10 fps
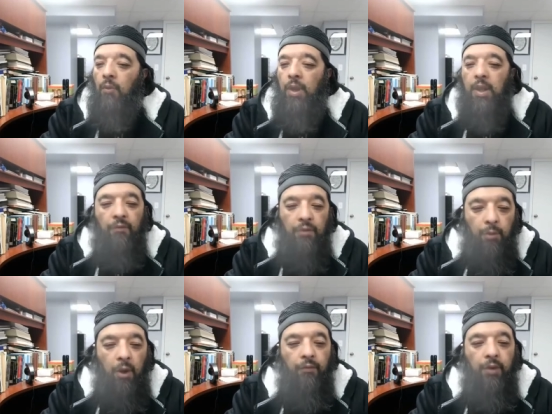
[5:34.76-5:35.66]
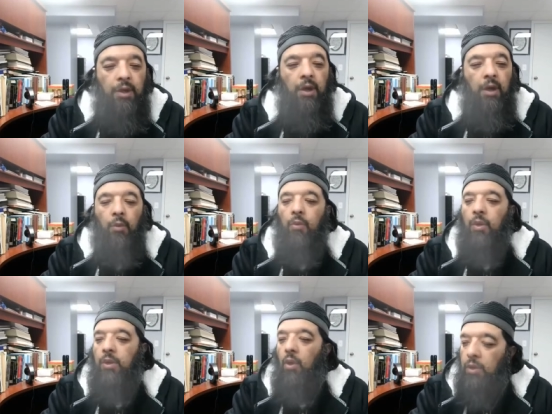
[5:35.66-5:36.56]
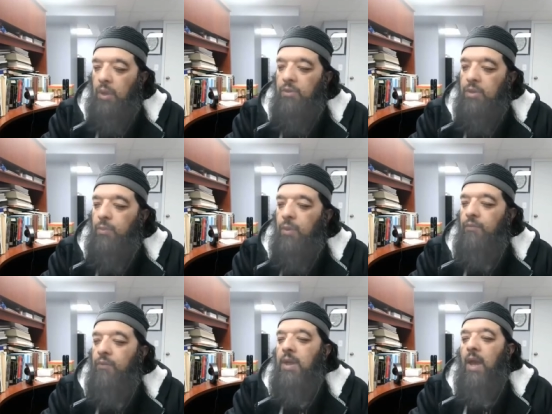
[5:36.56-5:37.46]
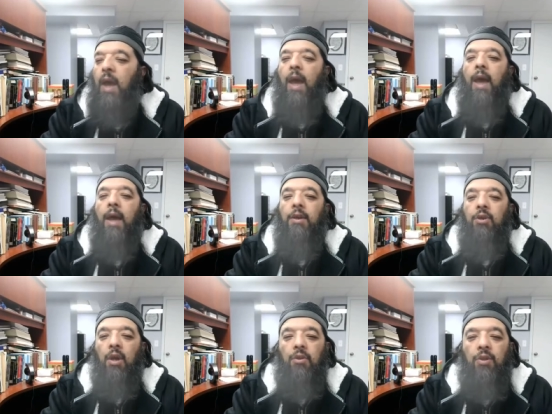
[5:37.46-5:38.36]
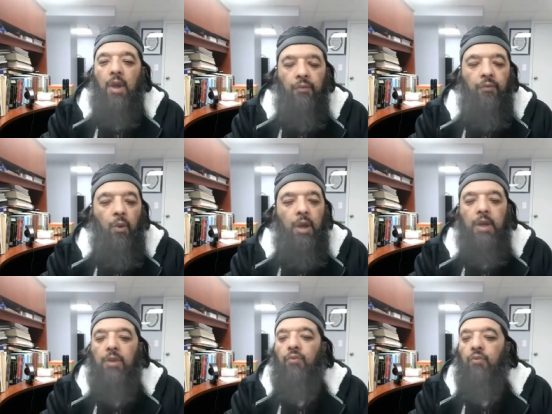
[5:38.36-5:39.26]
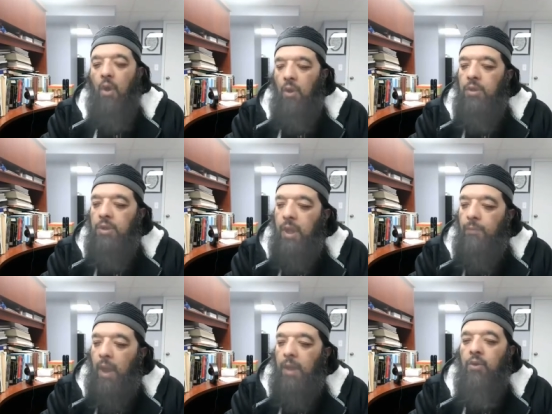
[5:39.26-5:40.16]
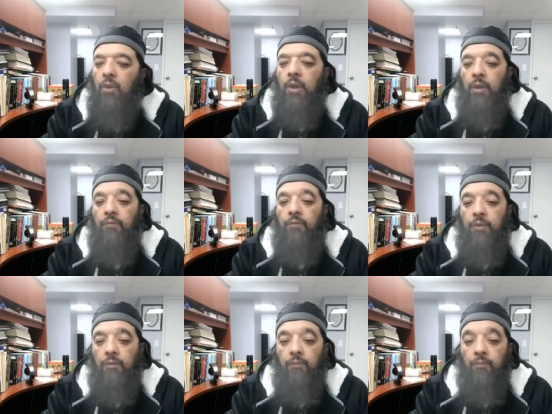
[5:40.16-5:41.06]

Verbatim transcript: We love the Prophet and we want to hold on to the Prophet and therefore it is wrong to take back your gift.